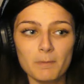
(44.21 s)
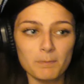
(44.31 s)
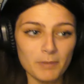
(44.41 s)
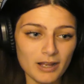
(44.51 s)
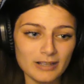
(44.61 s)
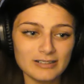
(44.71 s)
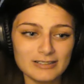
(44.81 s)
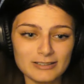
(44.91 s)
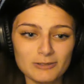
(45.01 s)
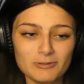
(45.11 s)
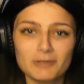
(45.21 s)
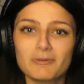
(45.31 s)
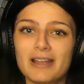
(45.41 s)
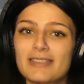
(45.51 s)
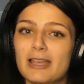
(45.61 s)
But with the
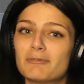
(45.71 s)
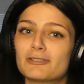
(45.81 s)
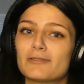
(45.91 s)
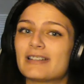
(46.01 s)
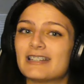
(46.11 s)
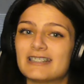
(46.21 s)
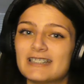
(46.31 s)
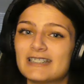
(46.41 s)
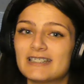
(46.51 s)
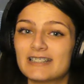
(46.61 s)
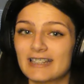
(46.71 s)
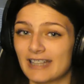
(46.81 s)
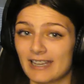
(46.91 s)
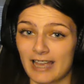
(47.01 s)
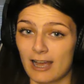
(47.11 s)
way the episode ended and
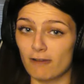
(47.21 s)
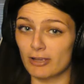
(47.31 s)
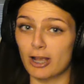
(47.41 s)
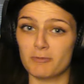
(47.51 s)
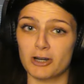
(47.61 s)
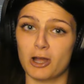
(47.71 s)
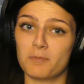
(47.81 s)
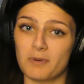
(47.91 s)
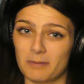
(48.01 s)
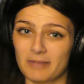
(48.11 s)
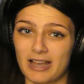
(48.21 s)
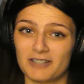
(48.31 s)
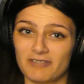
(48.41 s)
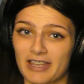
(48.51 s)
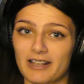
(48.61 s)
like Alfie coming up, I'm kind
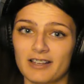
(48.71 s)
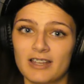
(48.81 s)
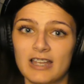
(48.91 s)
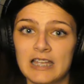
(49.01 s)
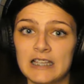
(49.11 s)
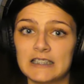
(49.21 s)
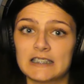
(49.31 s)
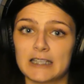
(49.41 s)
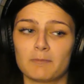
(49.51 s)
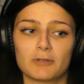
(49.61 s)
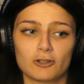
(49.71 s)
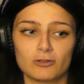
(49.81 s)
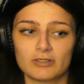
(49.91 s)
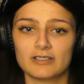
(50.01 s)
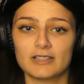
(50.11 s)
of like
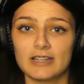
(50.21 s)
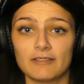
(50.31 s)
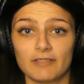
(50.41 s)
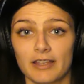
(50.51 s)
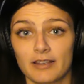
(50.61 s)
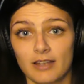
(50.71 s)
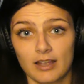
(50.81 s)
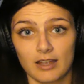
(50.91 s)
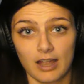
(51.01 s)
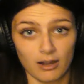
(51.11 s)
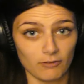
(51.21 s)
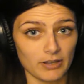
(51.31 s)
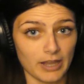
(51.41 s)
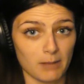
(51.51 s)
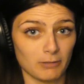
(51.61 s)
skeptical to see if like
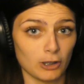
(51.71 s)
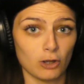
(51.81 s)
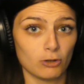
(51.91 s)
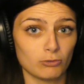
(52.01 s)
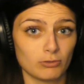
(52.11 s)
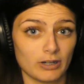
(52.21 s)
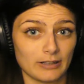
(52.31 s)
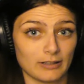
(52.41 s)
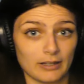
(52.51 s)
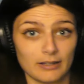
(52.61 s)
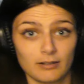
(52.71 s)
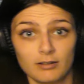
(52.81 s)
Alfie came alone and like